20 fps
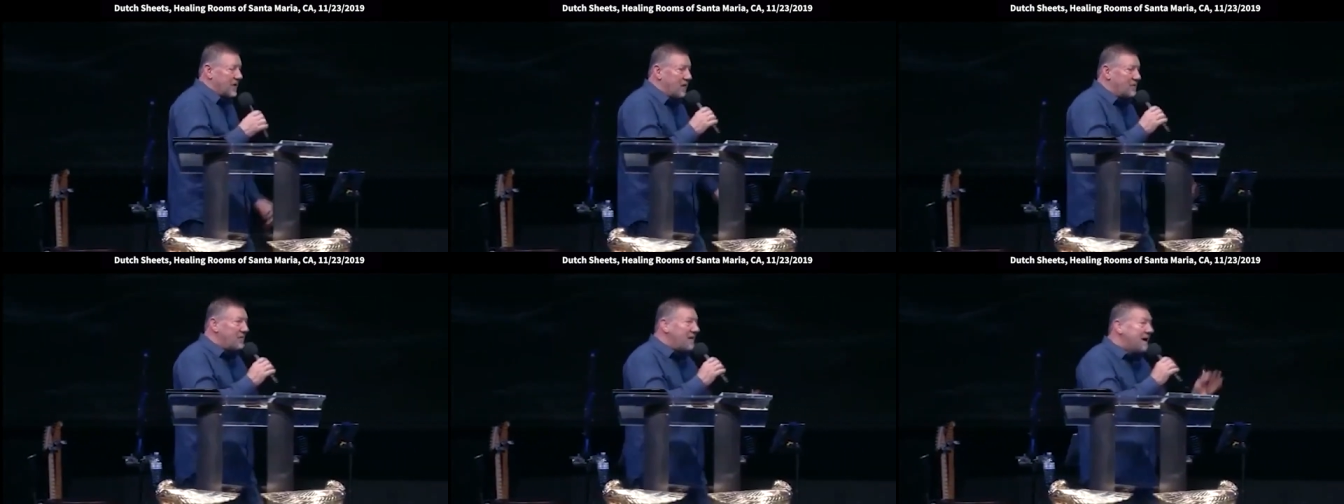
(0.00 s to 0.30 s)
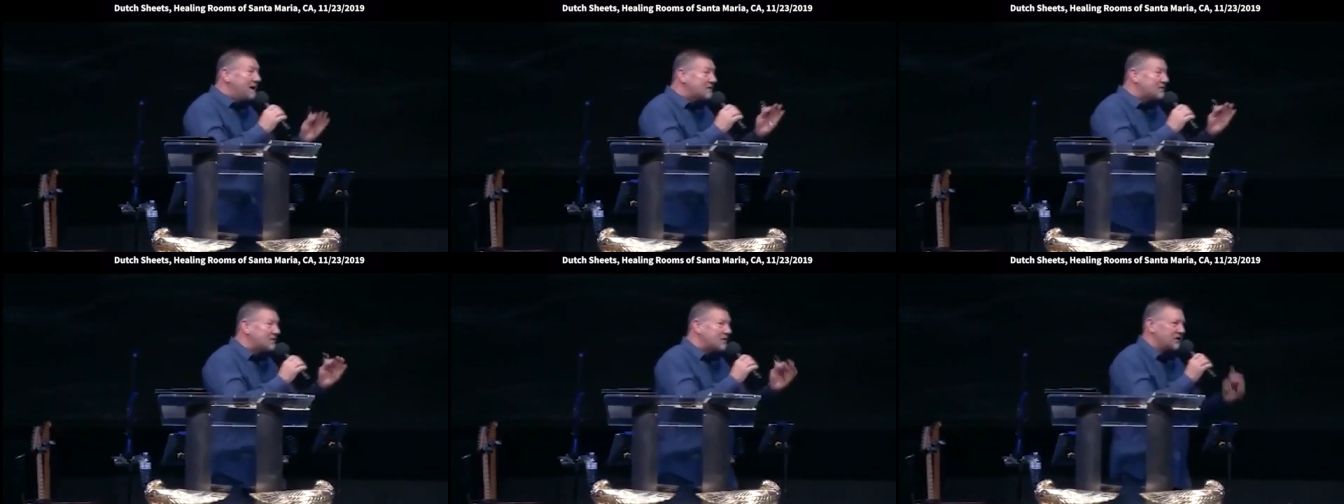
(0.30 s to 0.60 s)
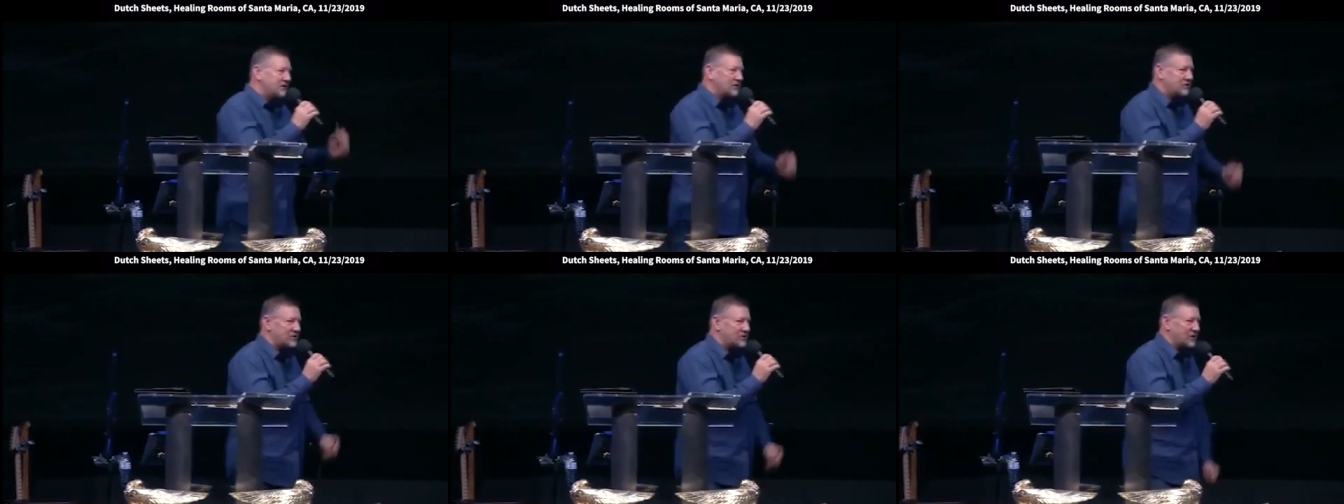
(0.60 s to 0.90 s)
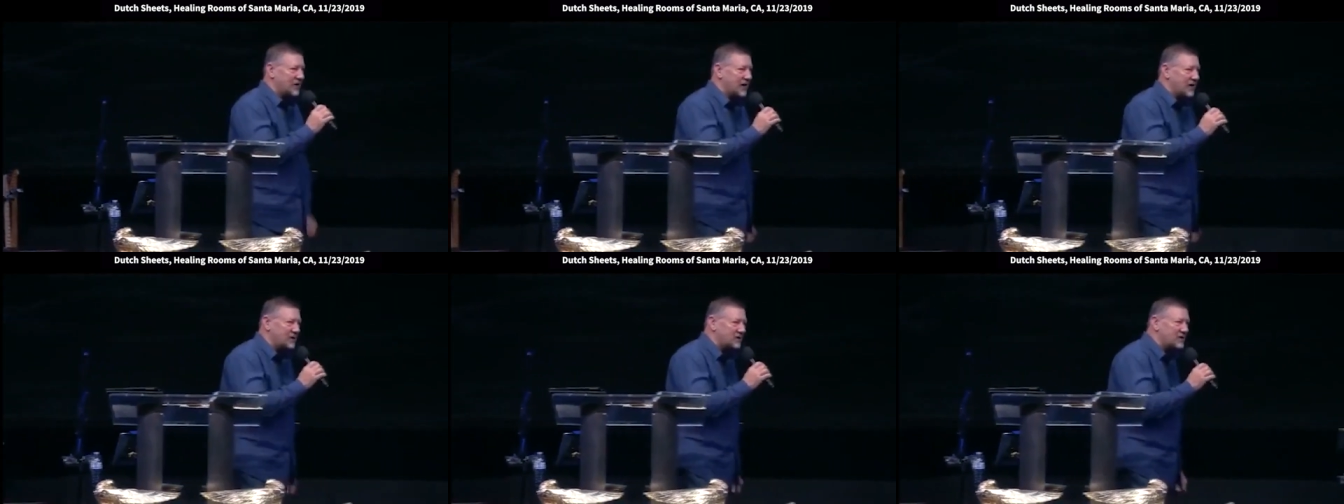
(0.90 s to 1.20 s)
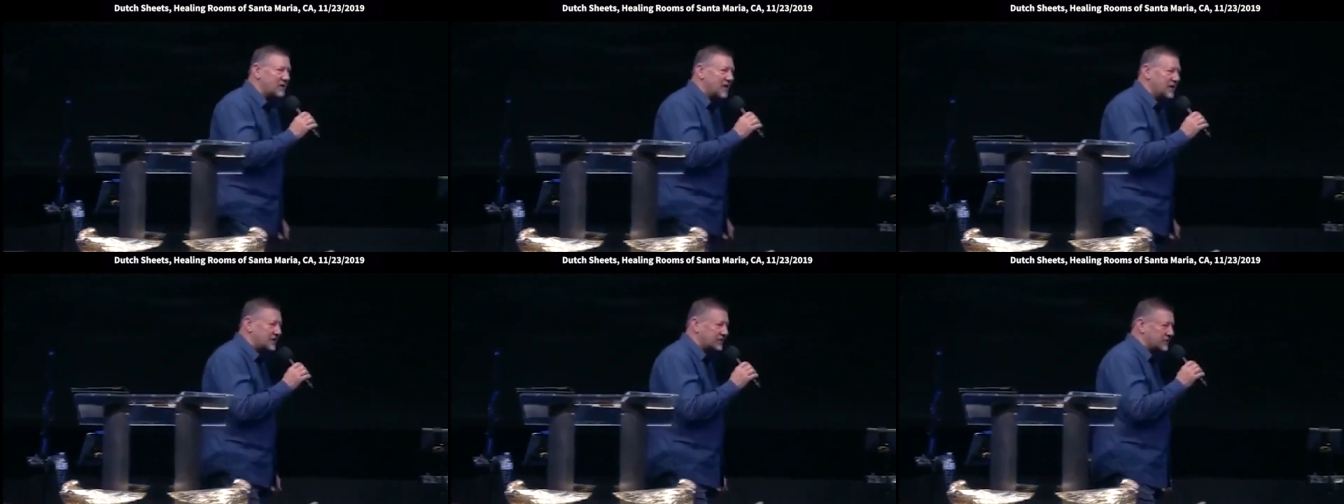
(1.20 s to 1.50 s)
The Message
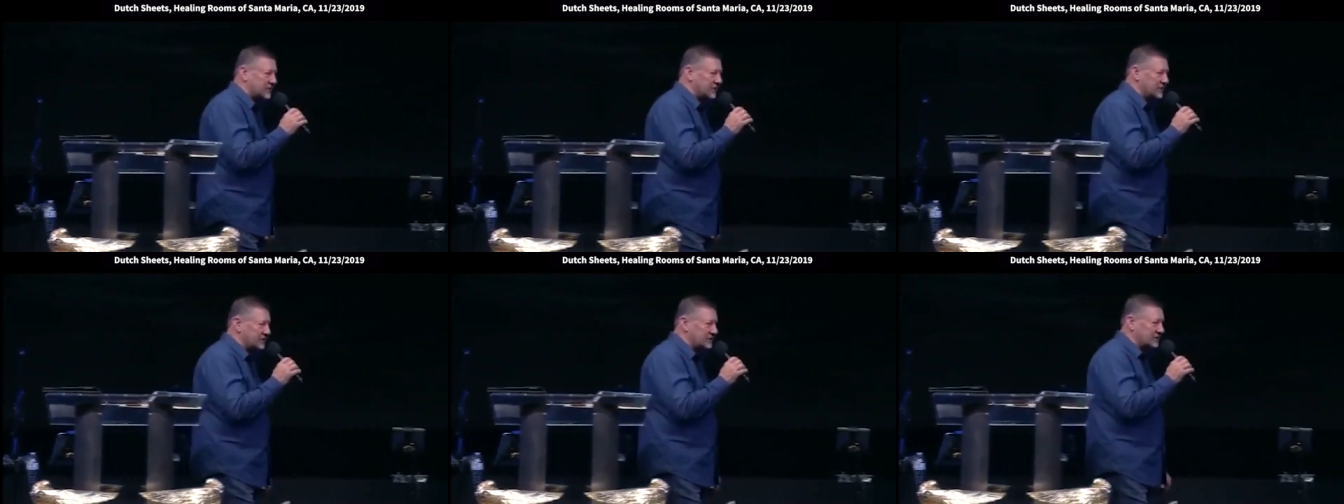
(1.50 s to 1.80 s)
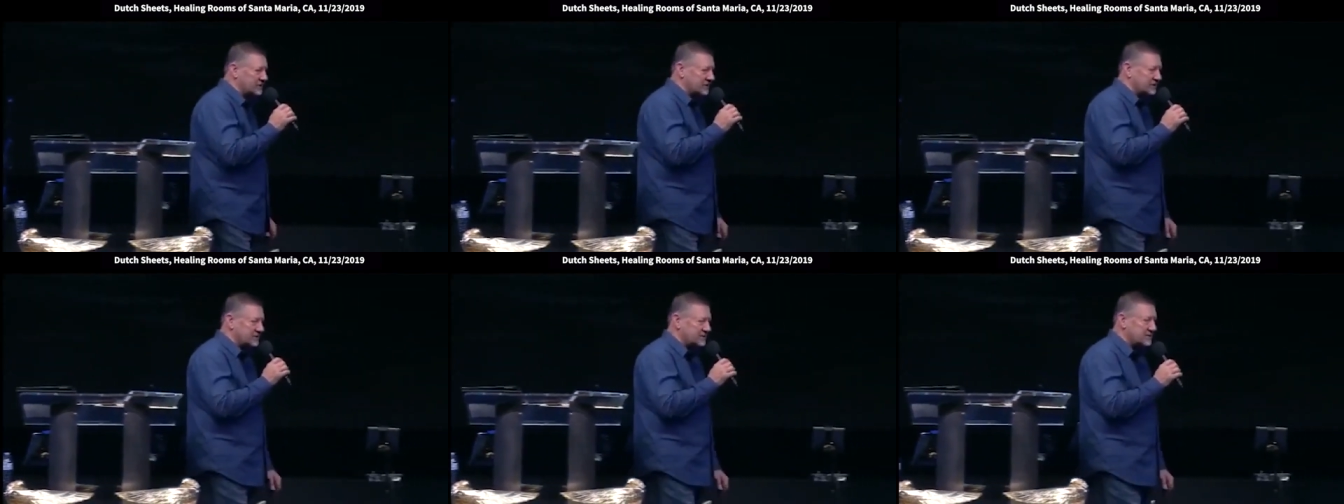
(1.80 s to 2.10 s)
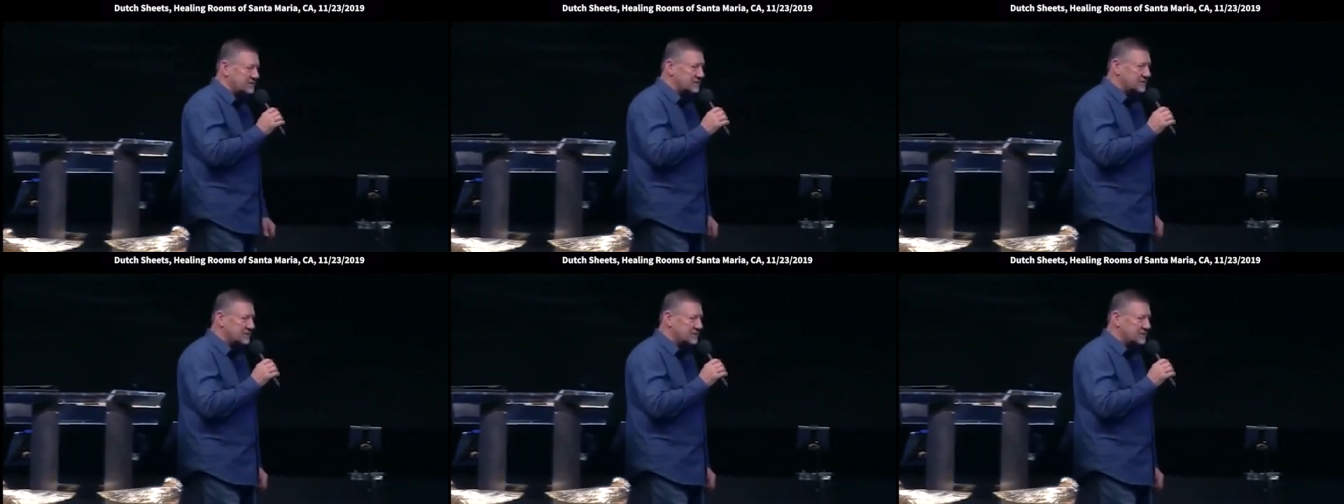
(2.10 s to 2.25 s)
translation